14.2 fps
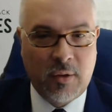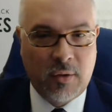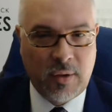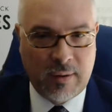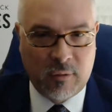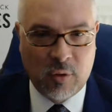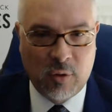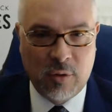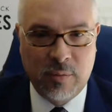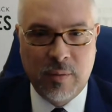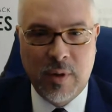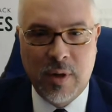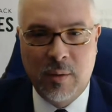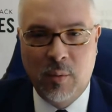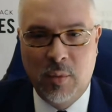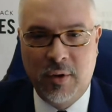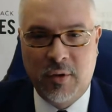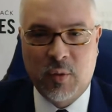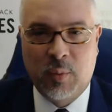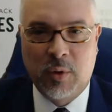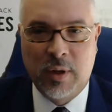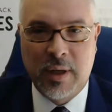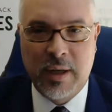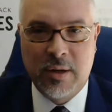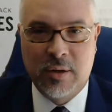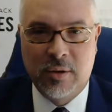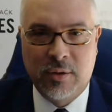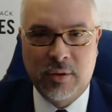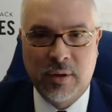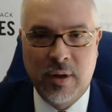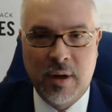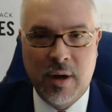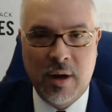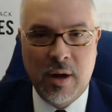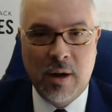several municipal leaders,